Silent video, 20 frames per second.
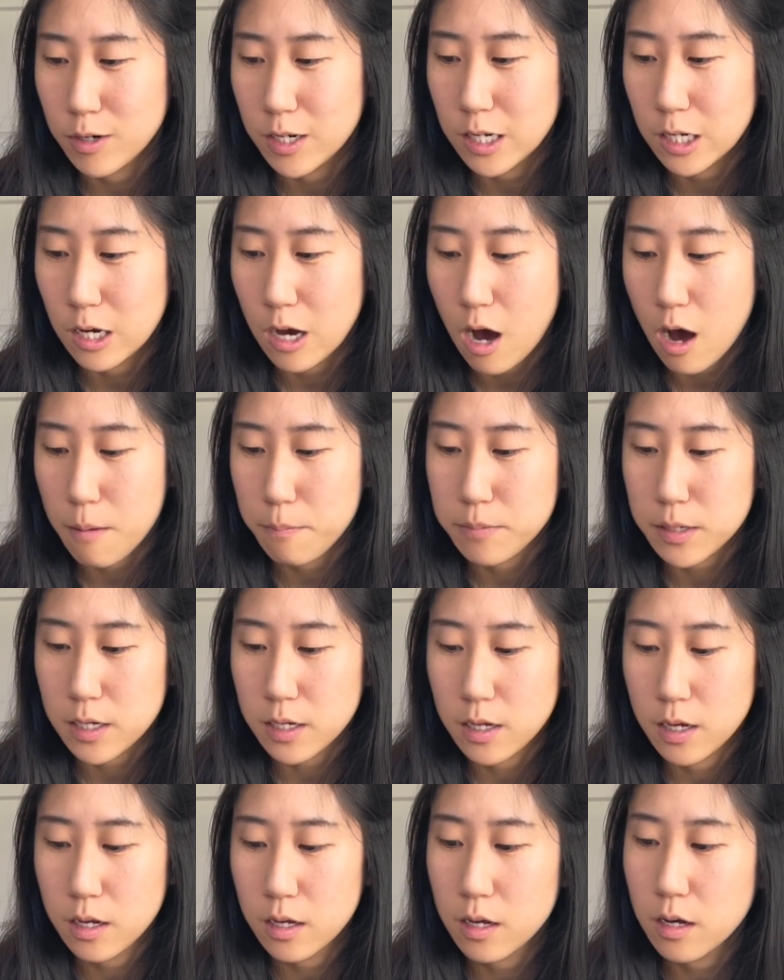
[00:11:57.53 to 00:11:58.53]

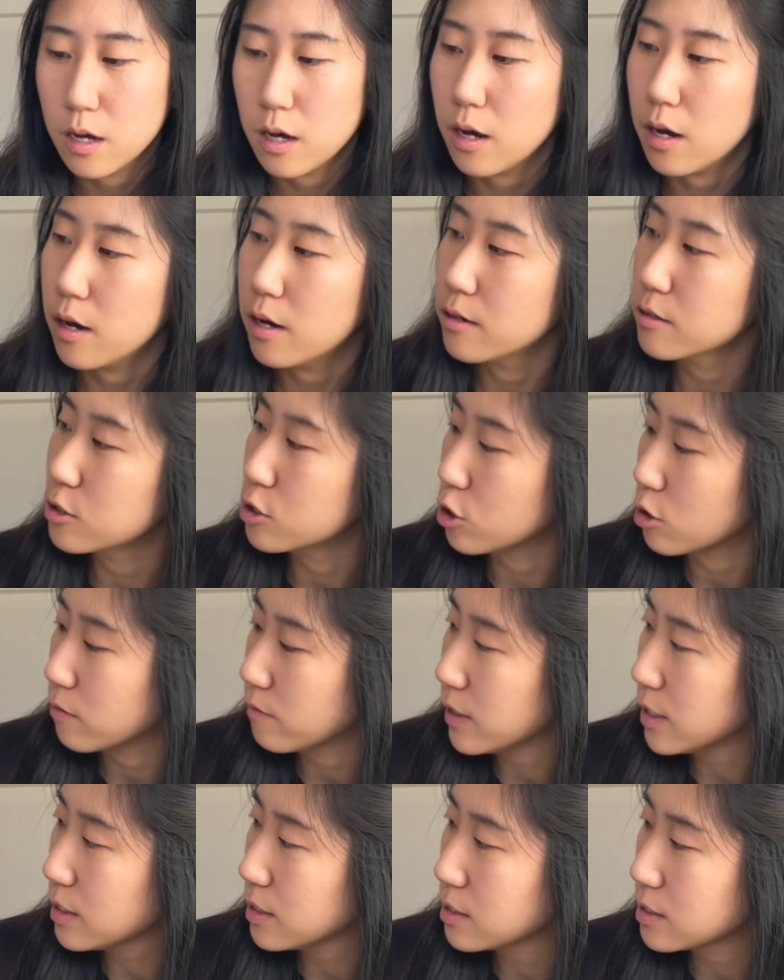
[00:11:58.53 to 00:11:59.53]
copy
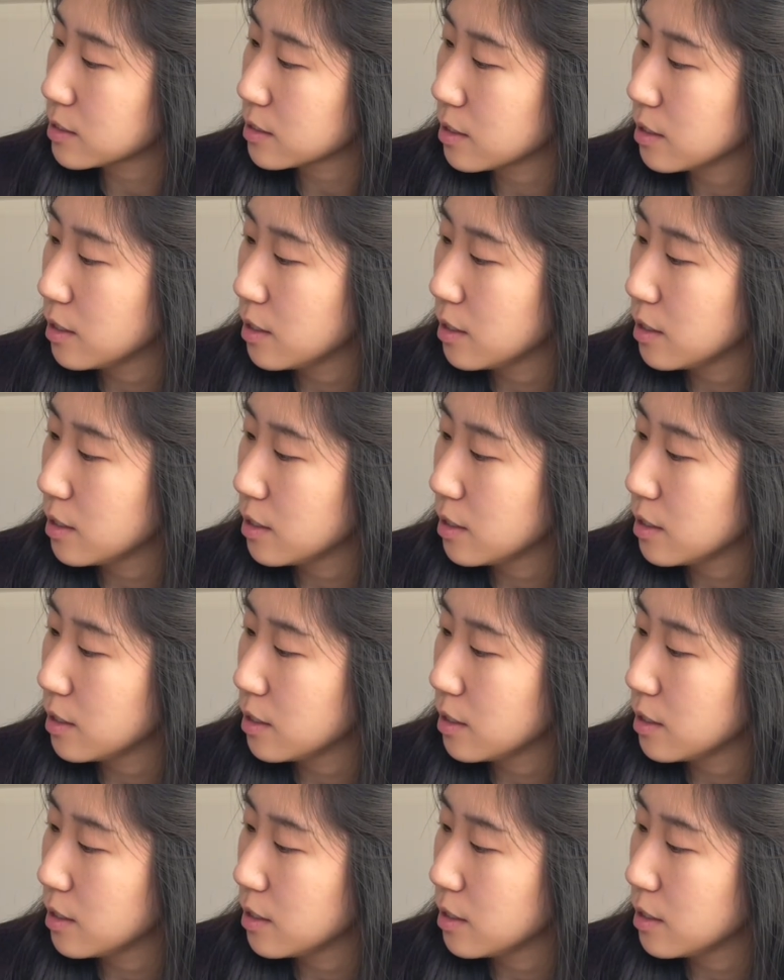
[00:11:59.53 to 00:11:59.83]
service.